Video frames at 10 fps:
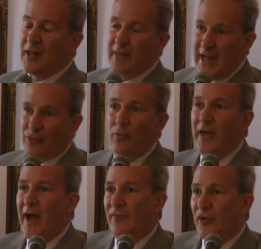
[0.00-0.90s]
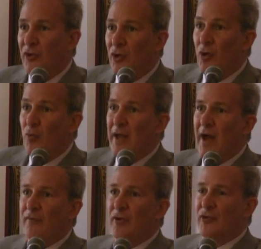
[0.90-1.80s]
That's what we have to do. We
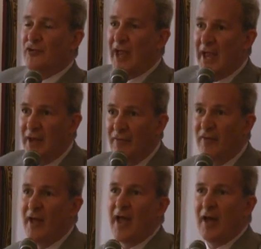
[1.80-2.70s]
have to save